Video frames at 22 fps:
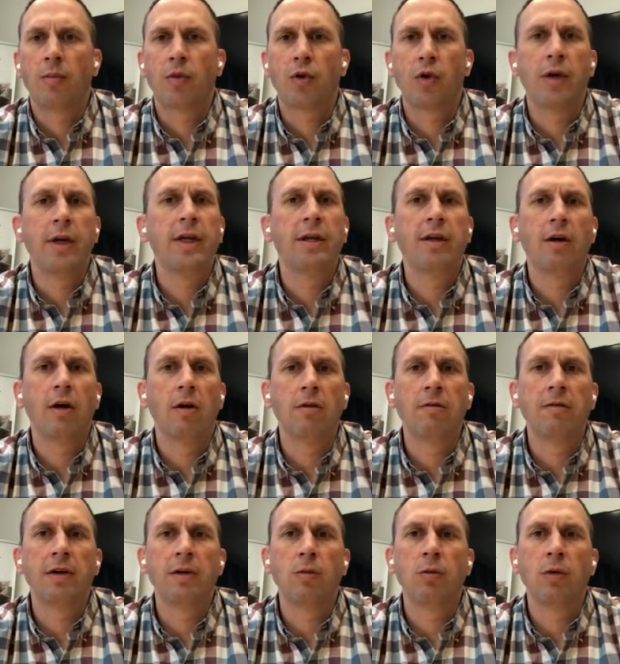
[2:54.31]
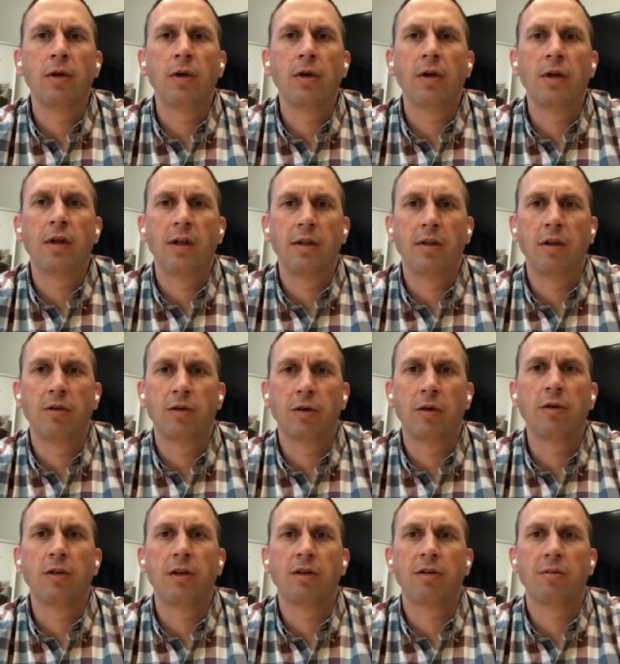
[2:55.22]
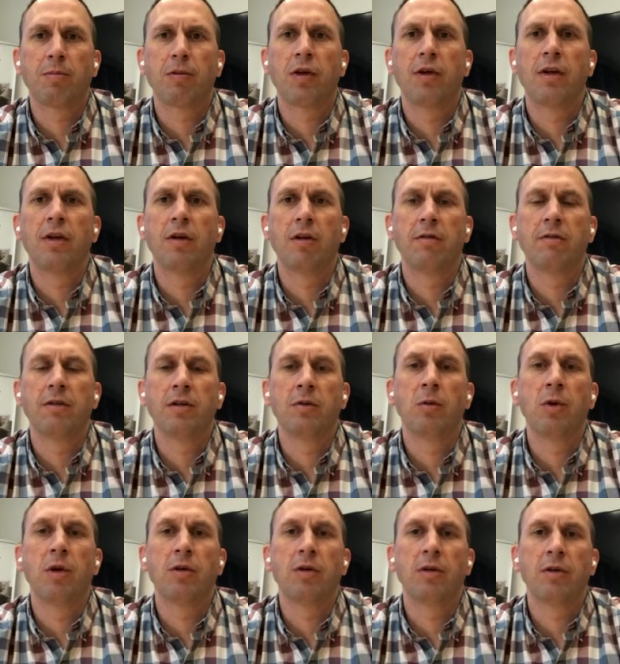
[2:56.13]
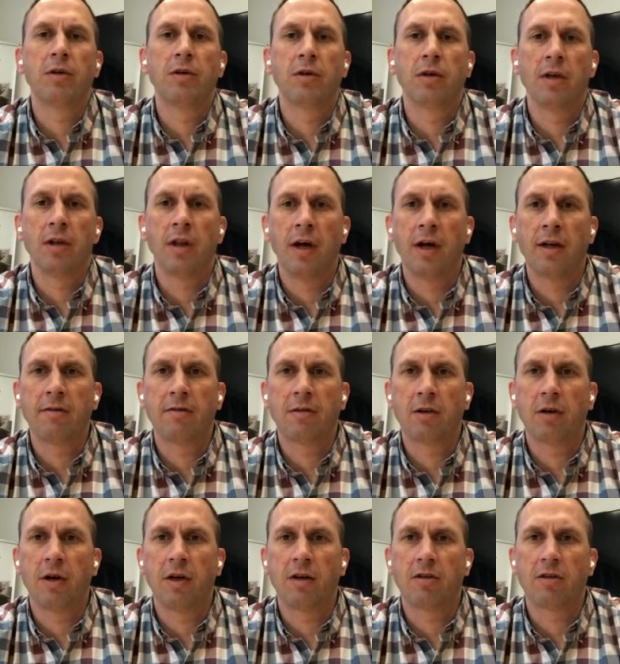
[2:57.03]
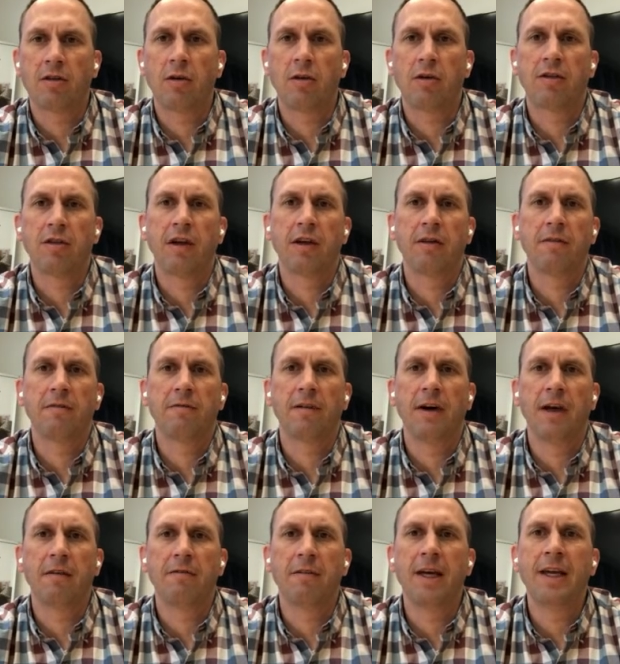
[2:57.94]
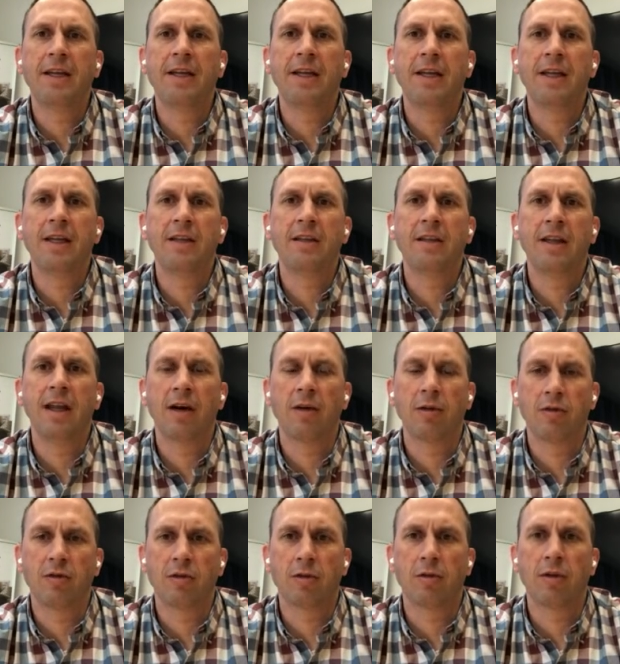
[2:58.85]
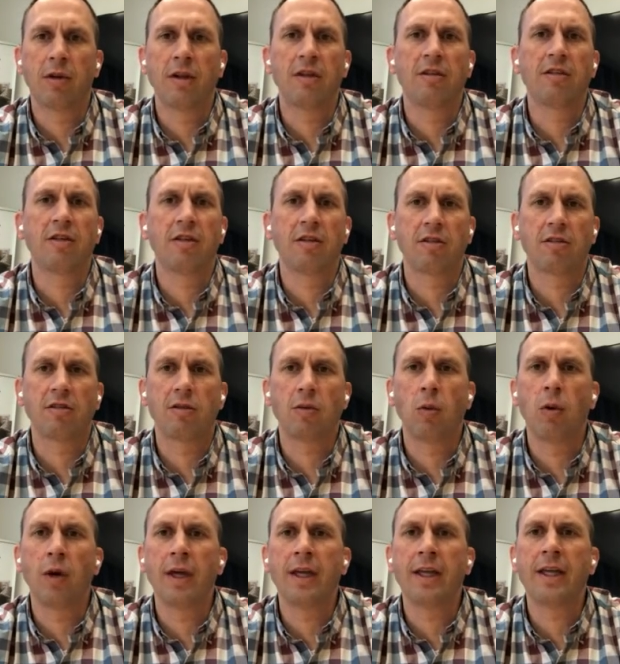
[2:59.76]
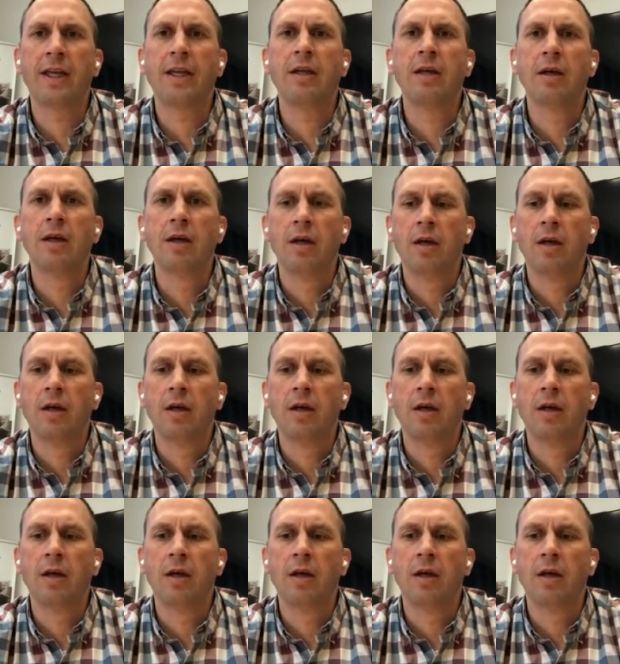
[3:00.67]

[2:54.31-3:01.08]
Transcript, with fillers: pre-COVID, we, the truth is pre-COVID, we were doing a lot of credit scores down to 580. Now it's really 620,